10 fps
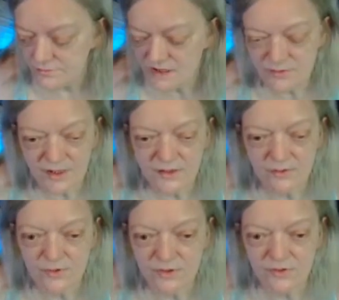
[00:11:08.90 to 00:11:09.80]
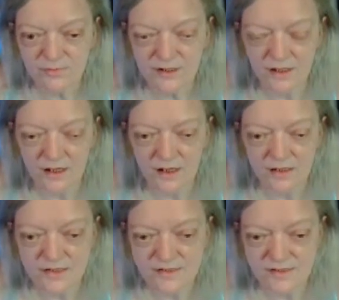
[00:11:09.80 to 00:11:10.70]
That's why I don't want her to be
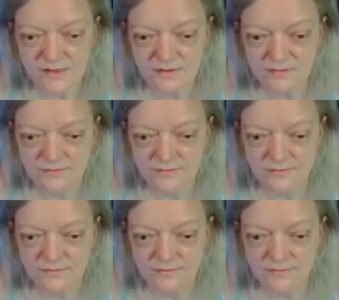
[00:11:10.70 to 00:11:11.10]
lost.